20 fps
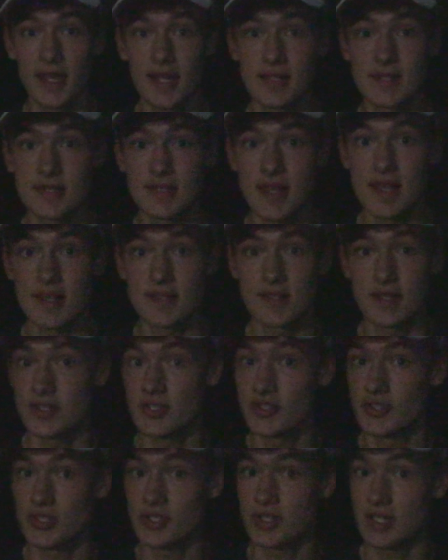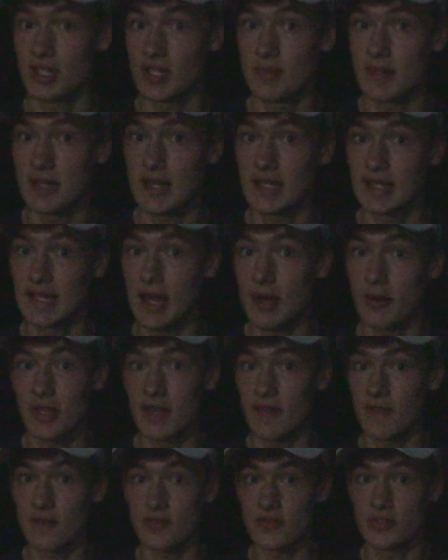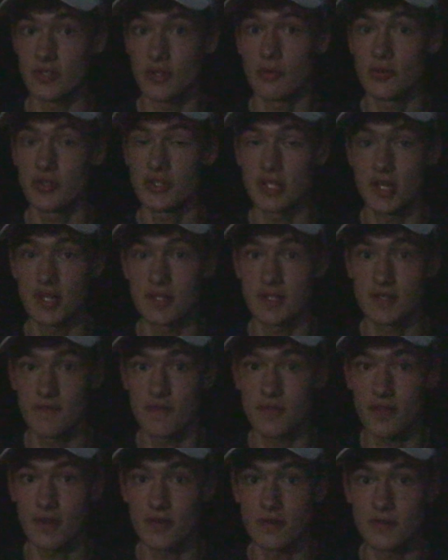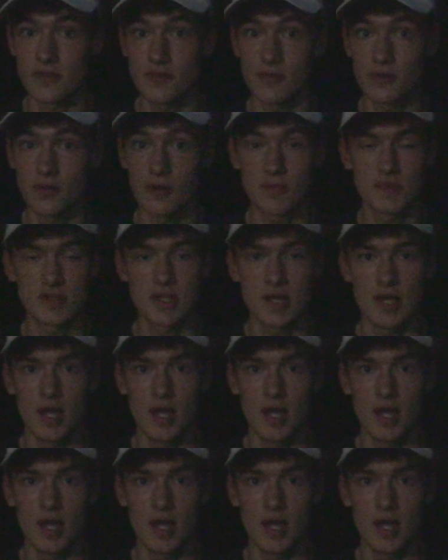it says it's just going to be cloudy and there's no chance of thunderstorms.